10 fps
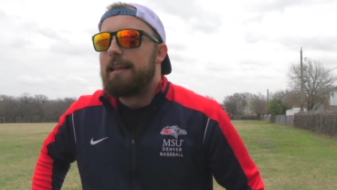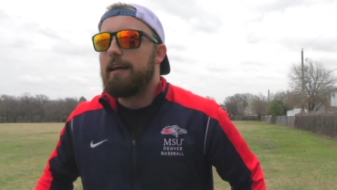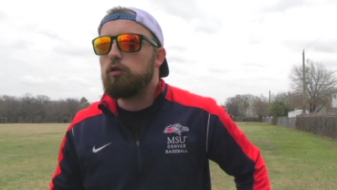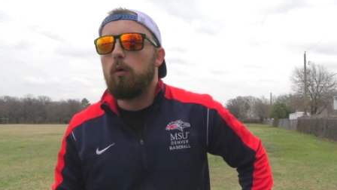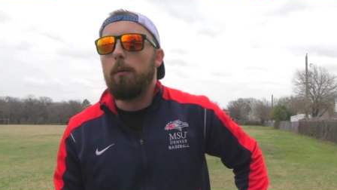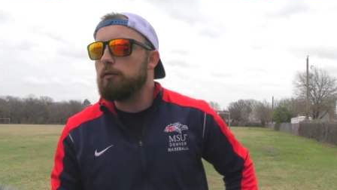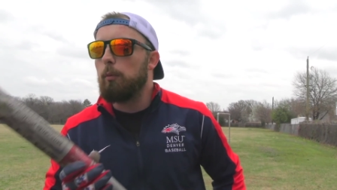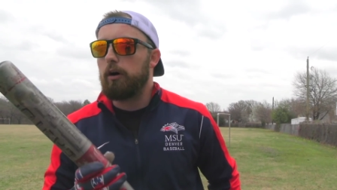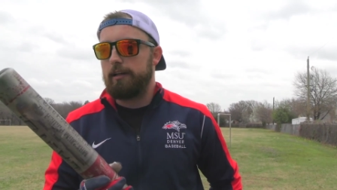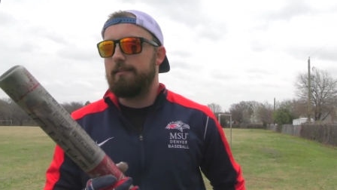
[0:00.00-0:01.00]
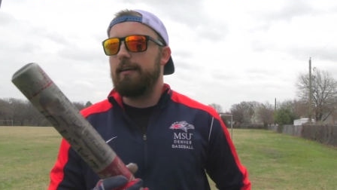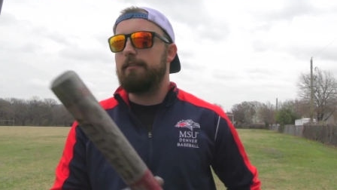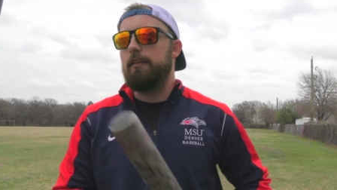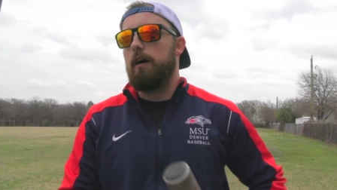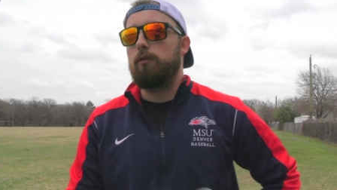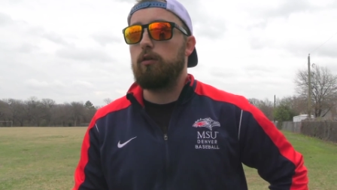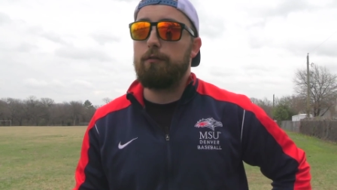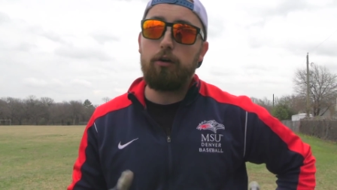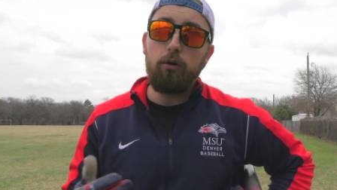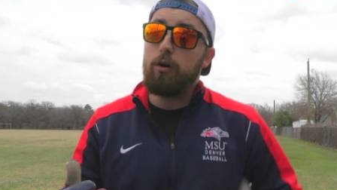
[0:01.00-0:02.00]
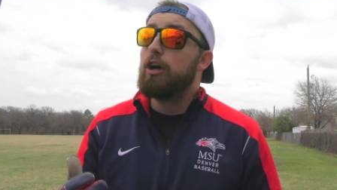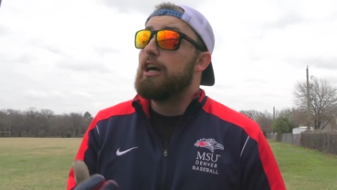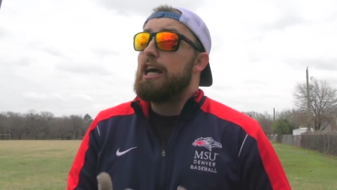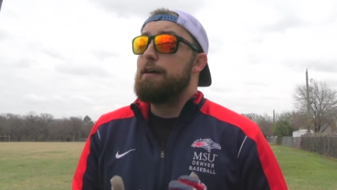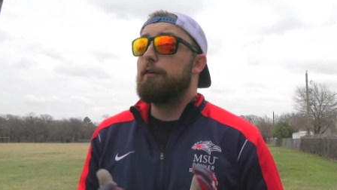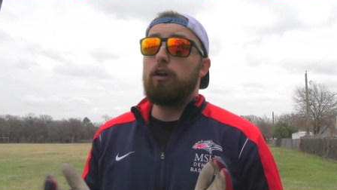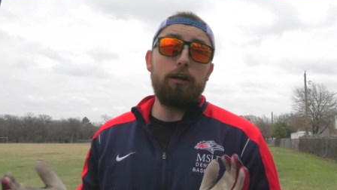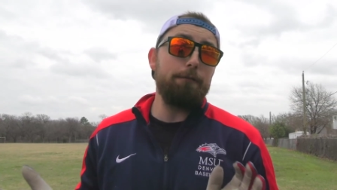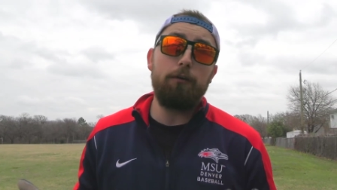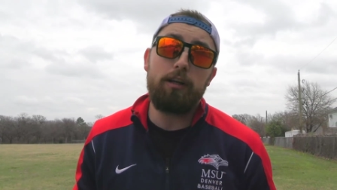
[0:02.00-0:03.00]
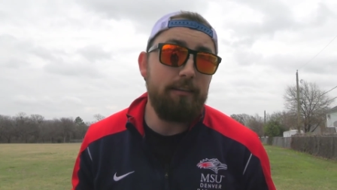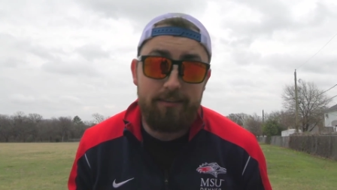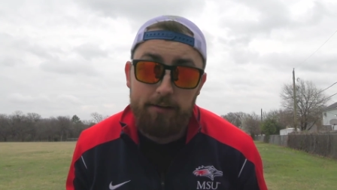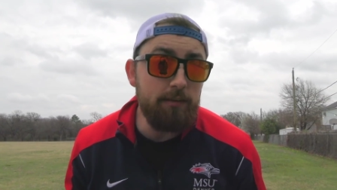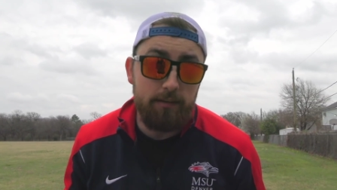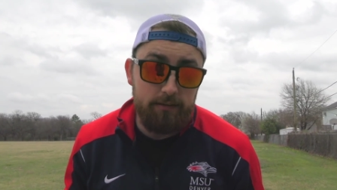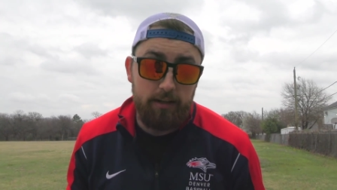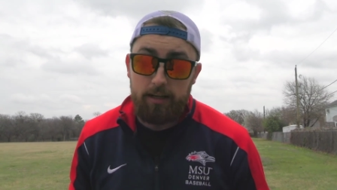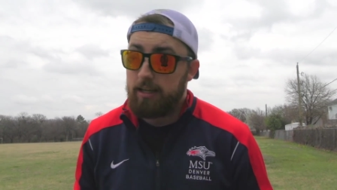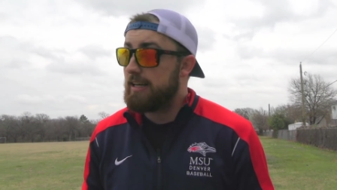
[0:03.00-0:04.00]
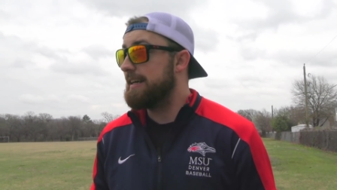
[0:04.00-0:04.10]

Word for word: This one was more consistent though. So if you're, if you're looking for consistency,